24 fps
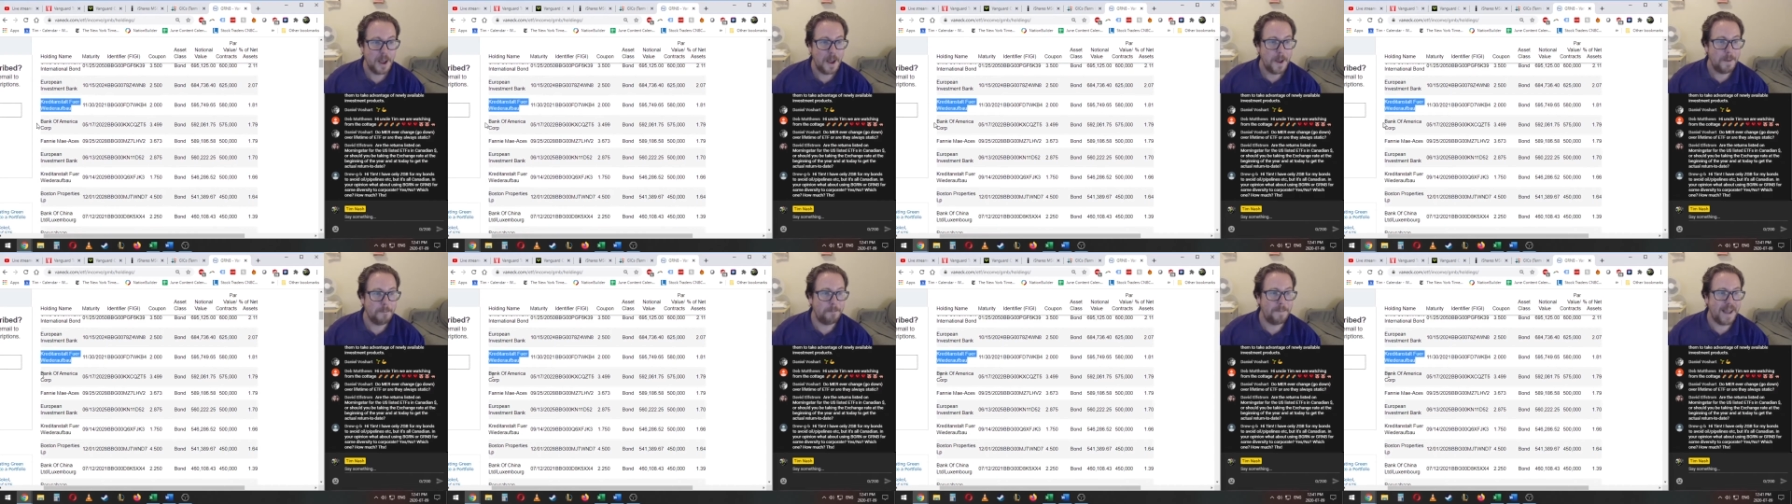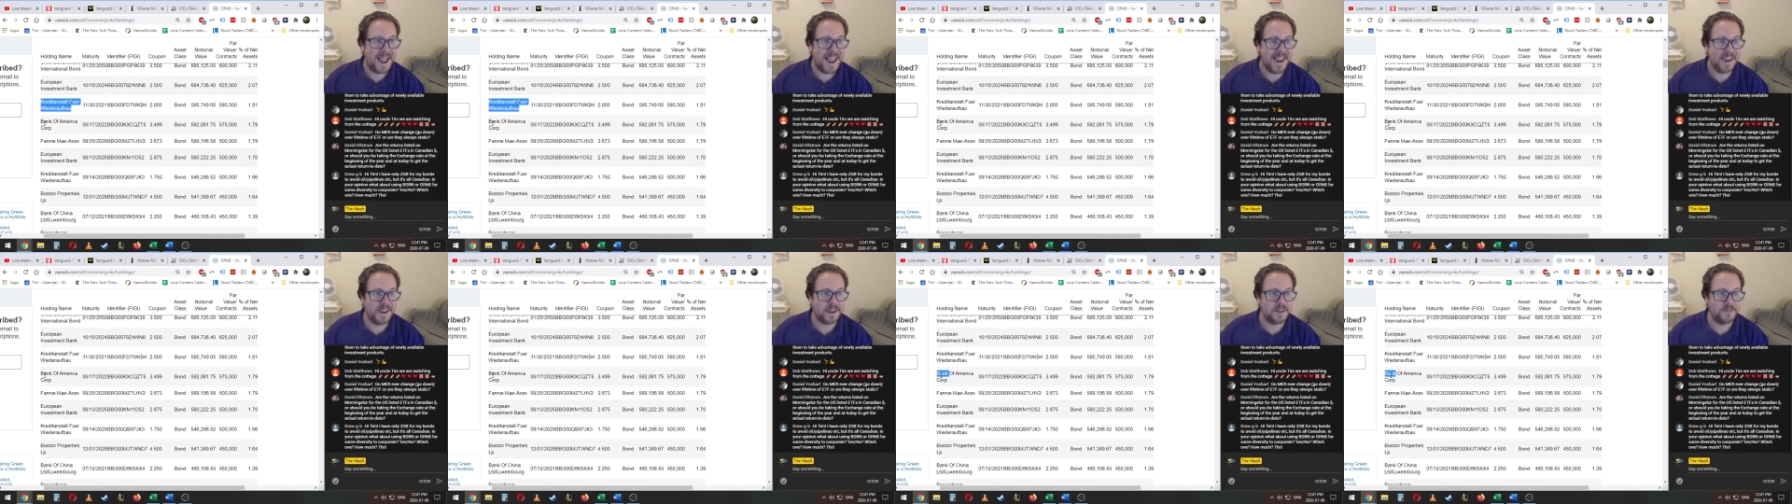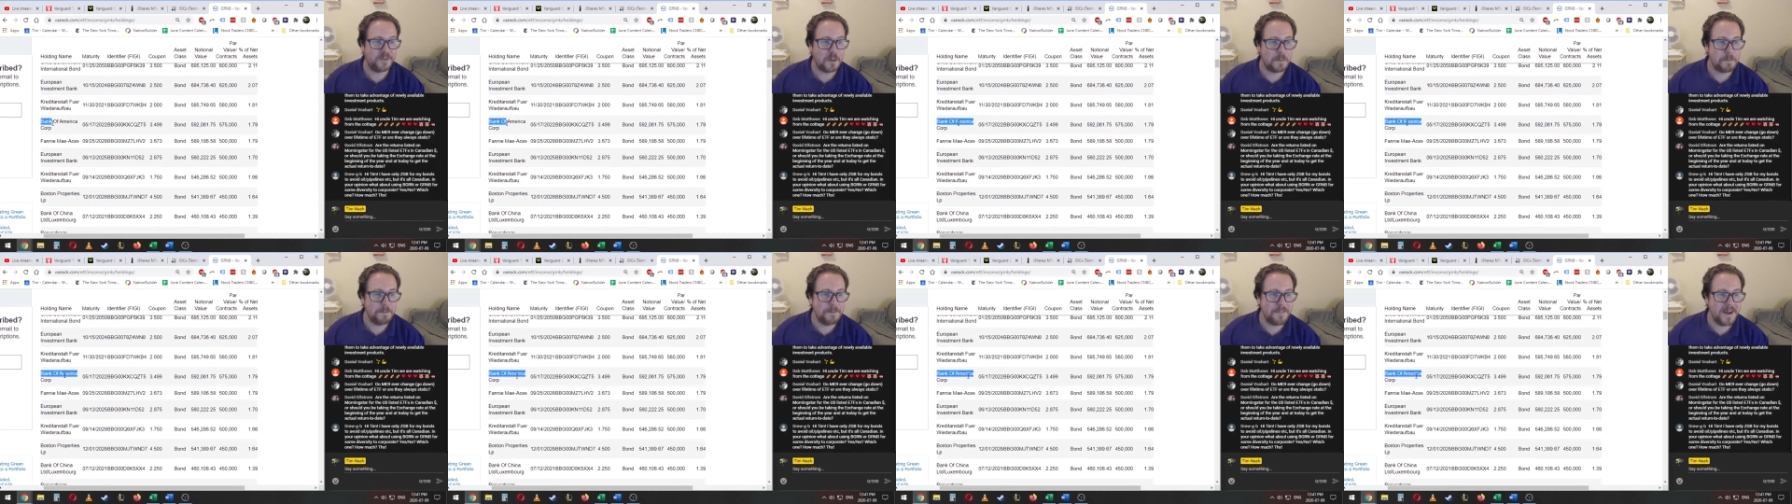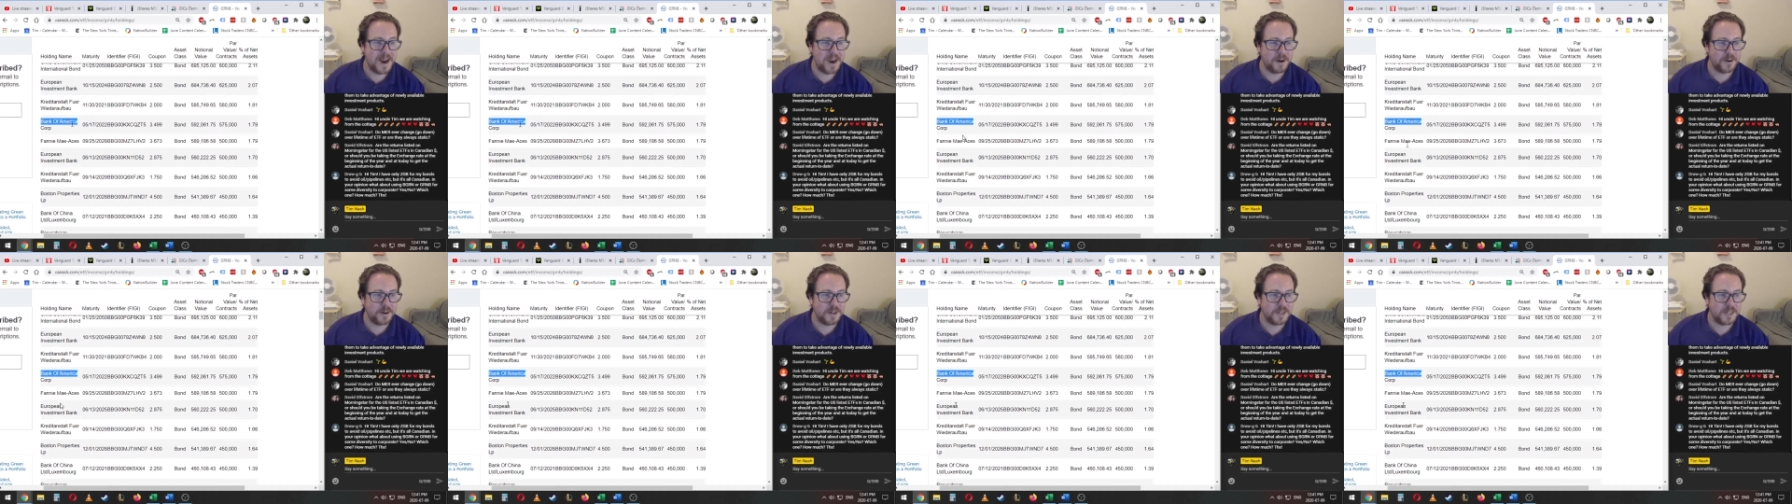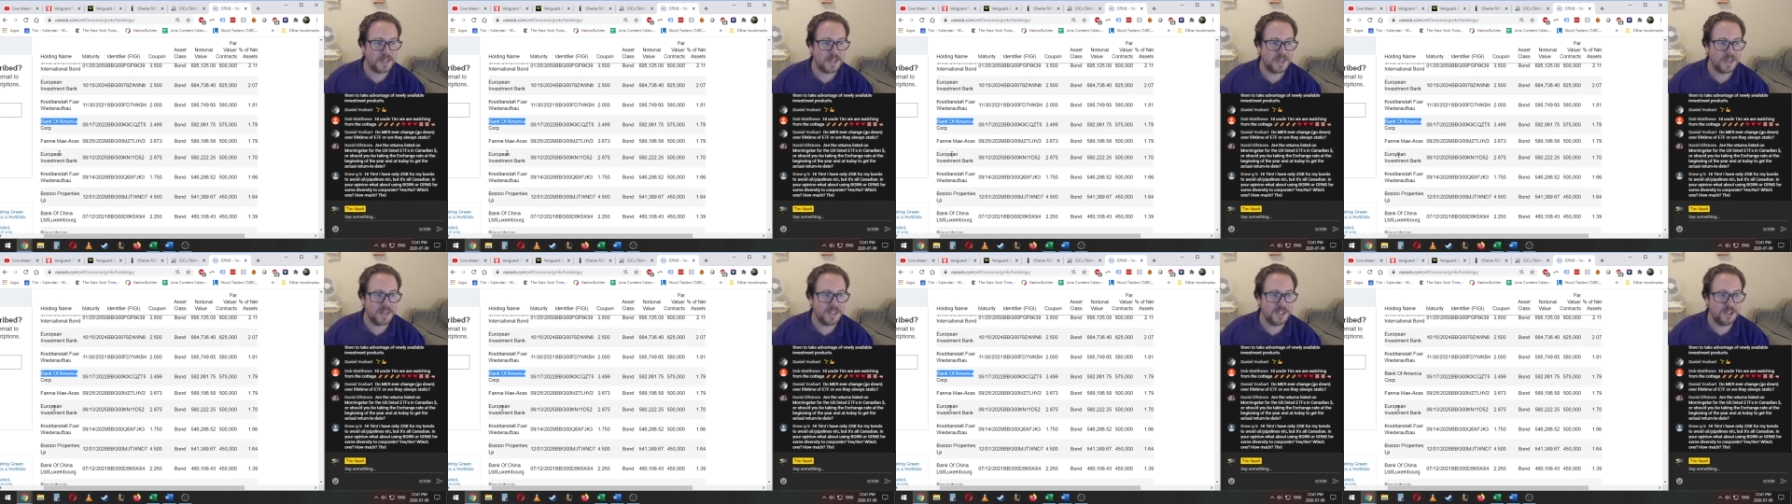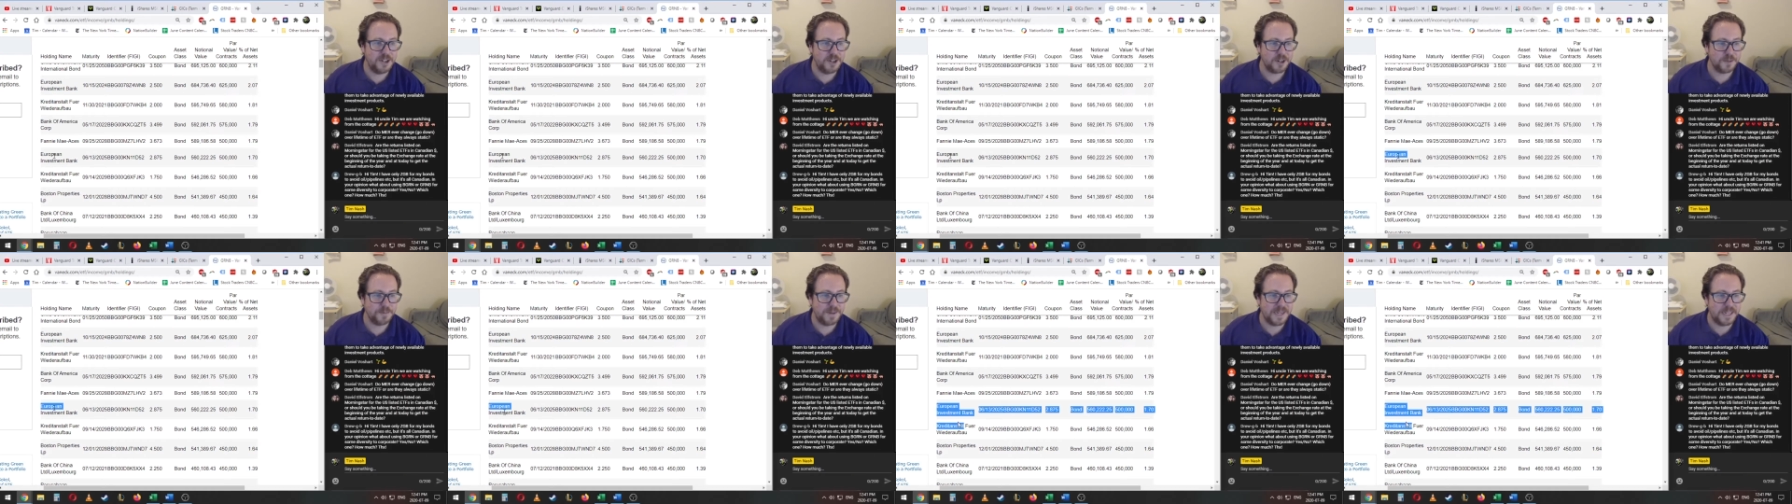Bank of America,
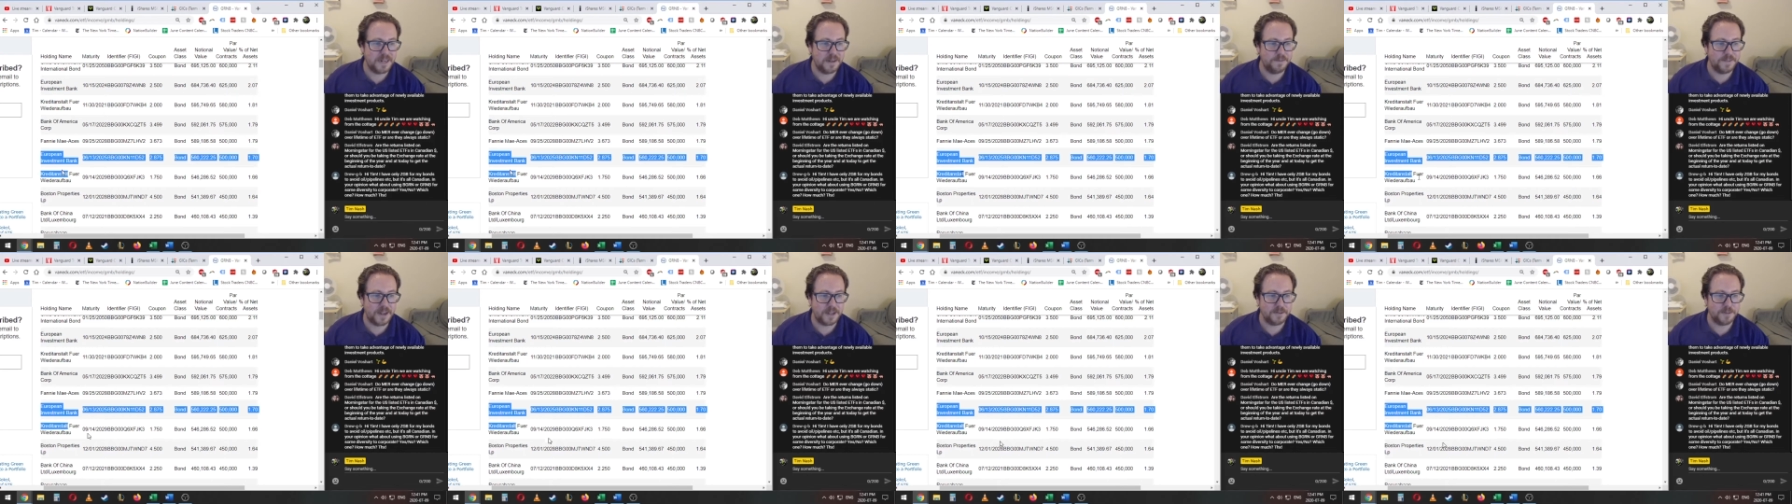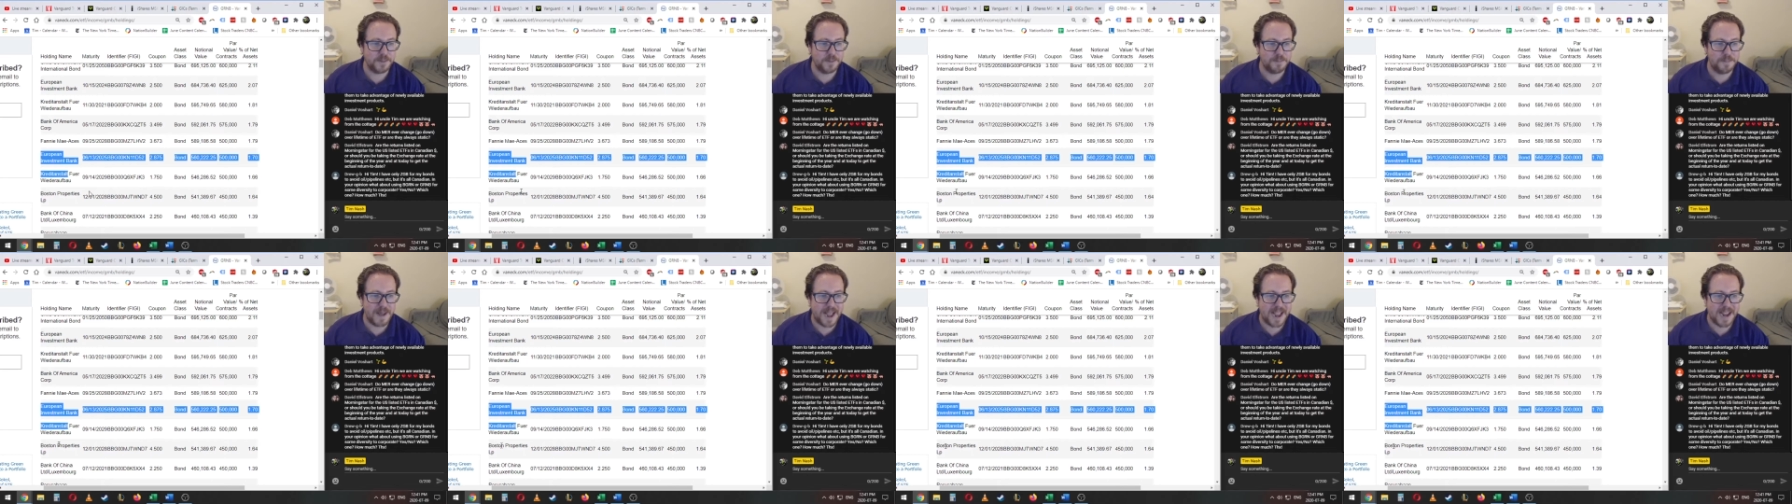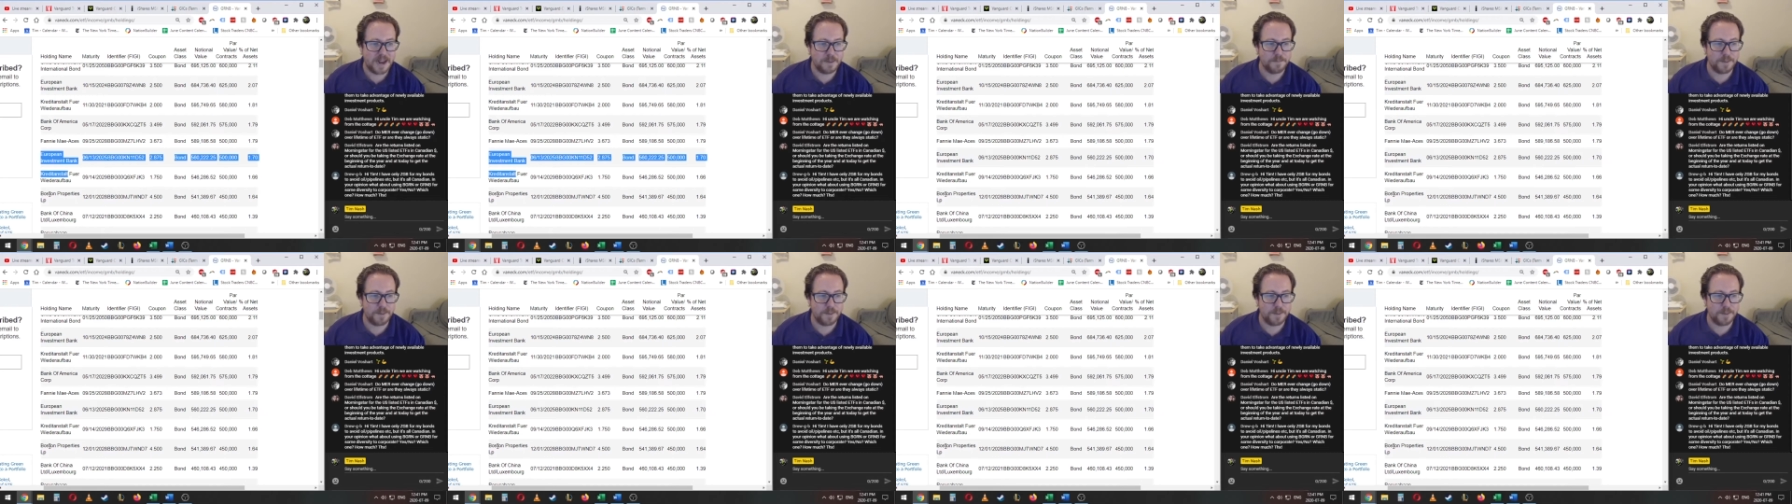European Investment Bank,